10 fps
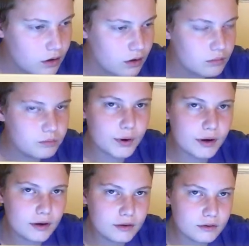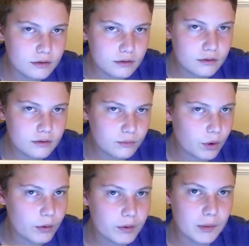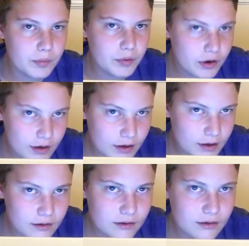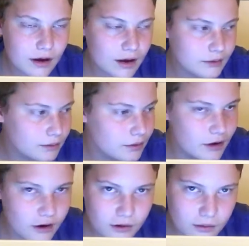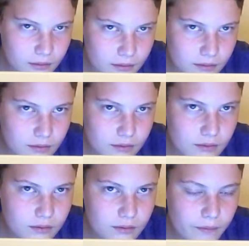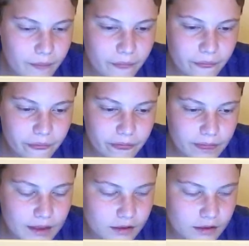But, where would I put it? I don't know. Is the